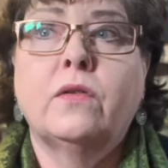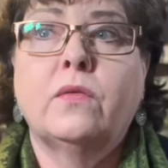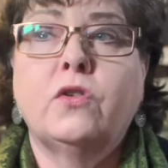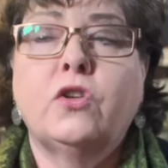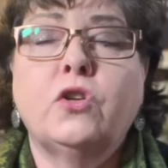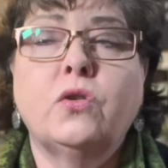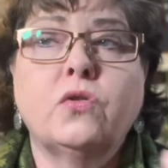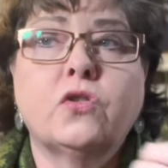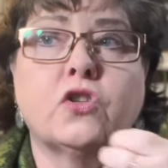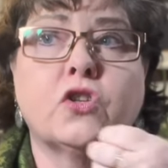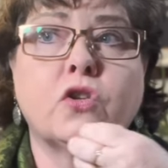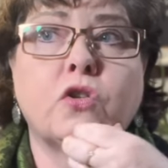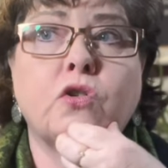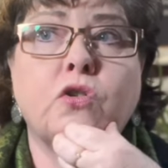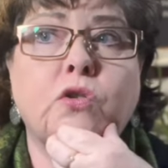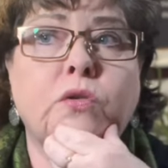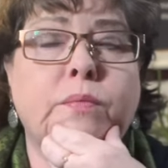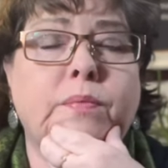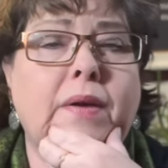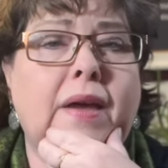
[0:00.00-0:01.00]

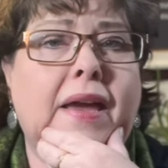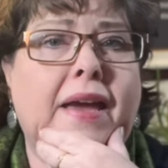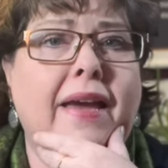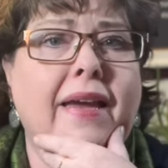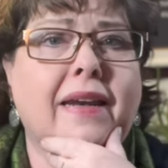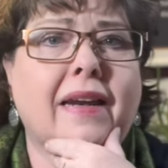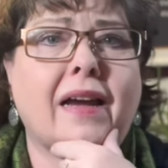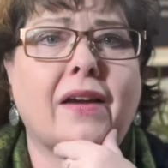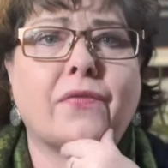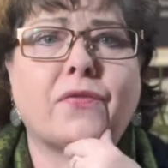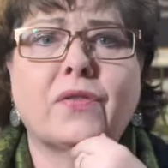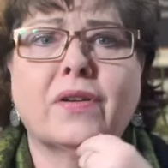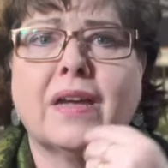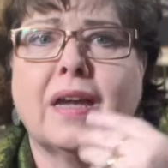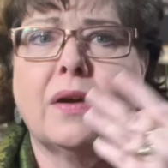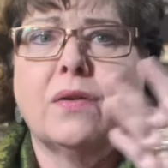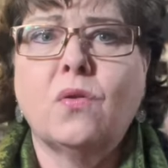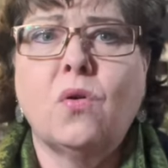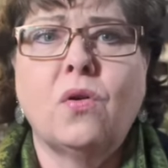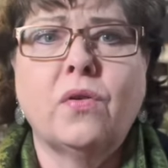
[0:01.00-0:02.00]
YouTube, and I
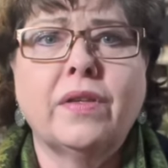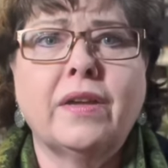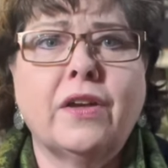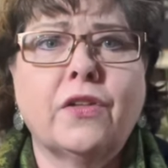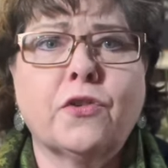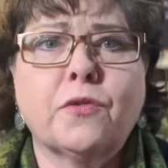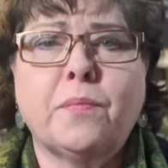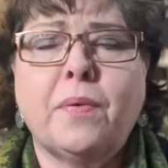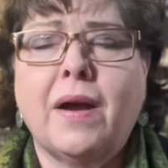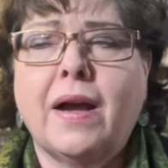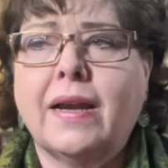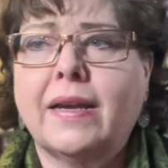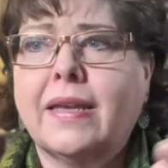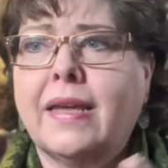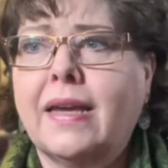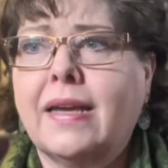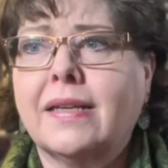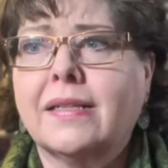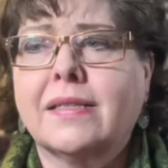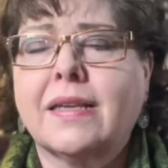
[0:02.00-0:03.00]
forget all the other
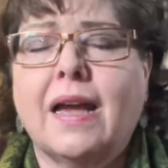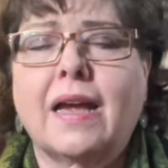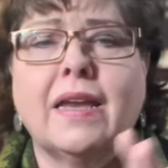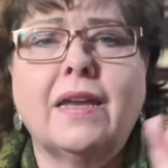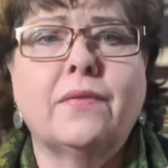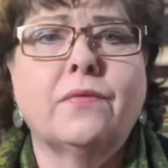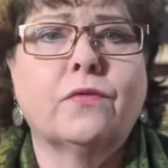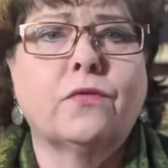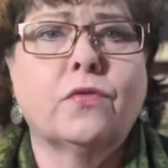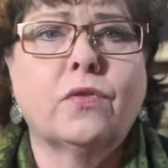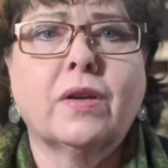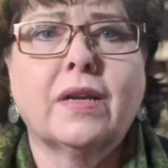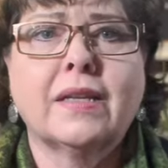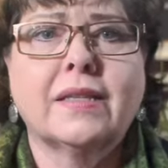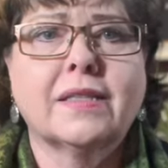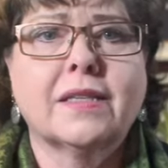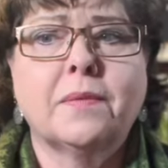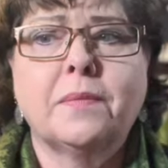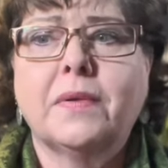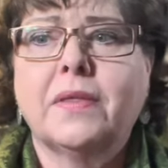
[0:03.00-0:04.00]
podcasts. I even forget
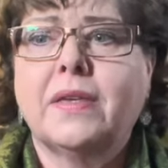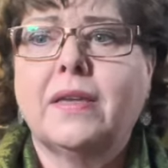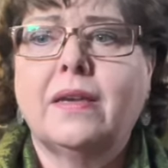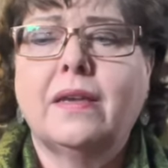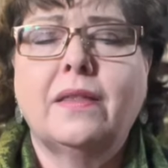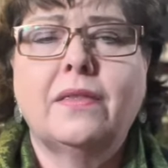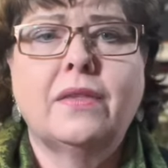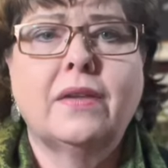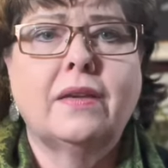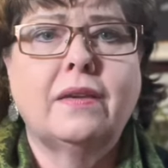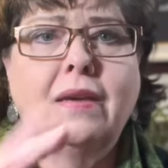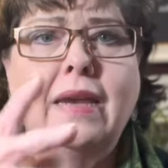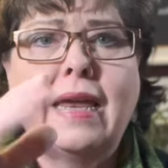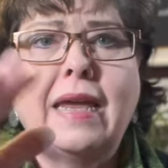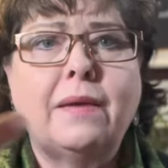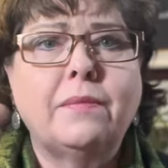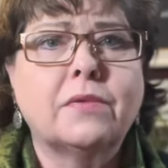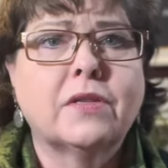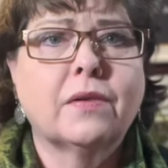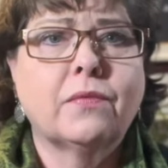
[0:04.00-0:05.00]
some of the
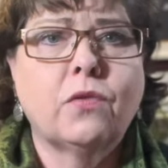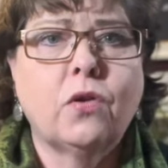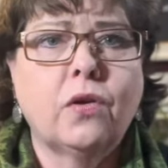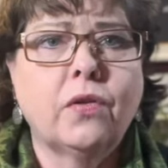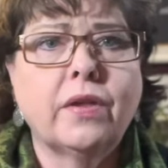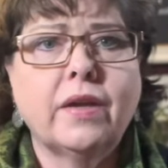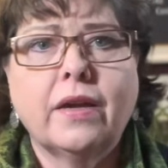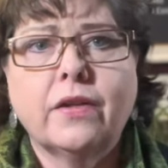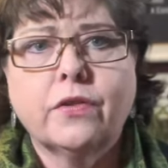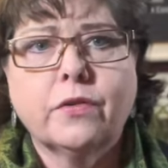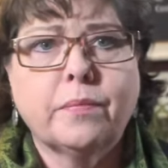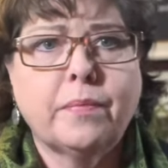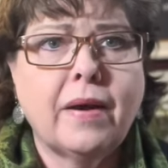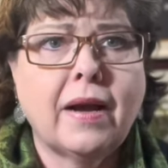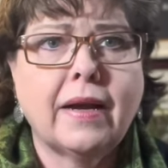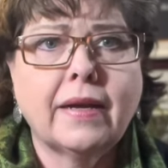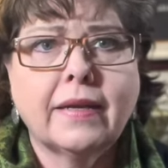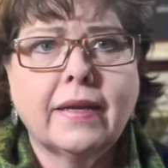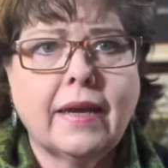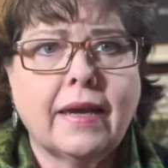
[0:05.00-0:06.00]
names of all the other
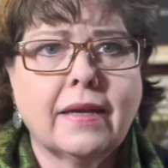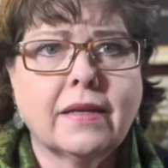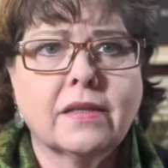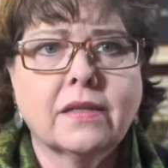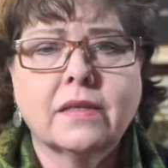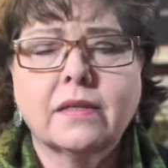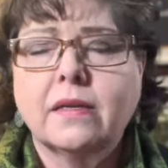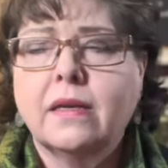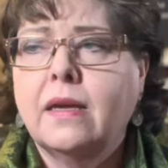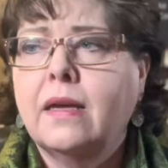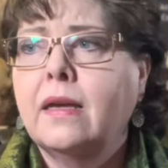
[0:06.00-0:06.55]
podcasts.